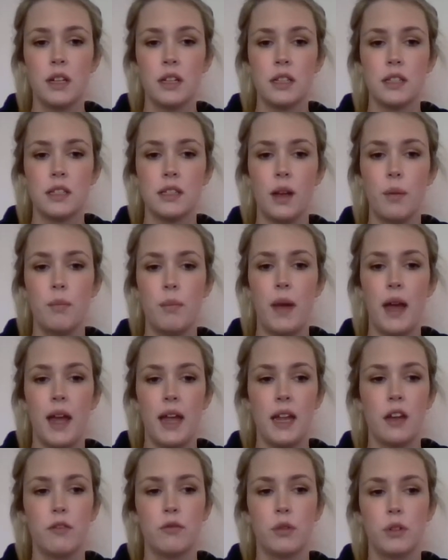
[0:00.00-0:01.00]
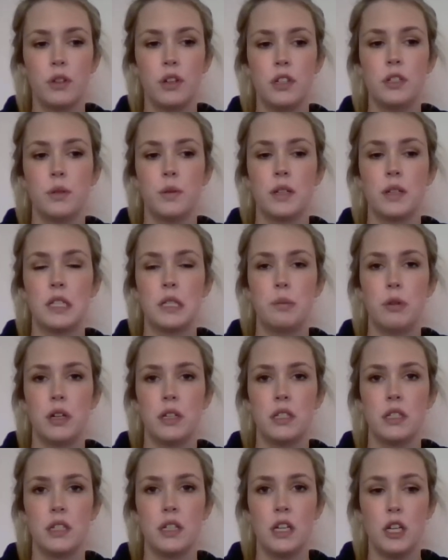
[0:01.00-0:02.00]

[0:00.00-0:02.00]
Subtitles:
some may have wanted to express an